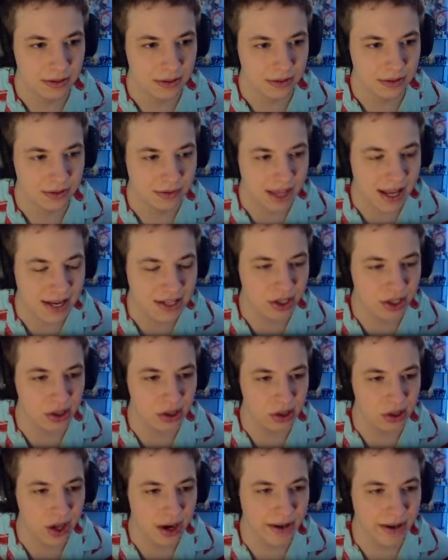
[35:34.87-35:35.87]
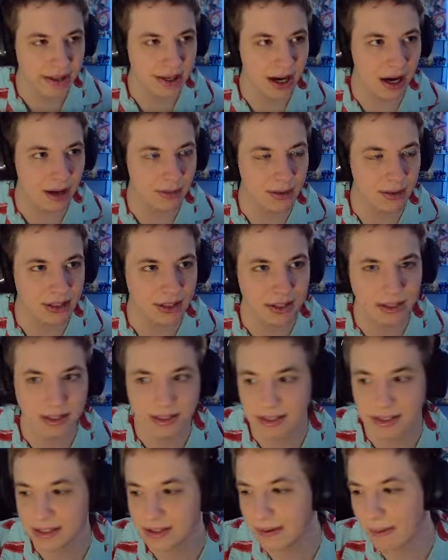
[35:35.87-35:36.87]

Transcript: That's a lot of goblins.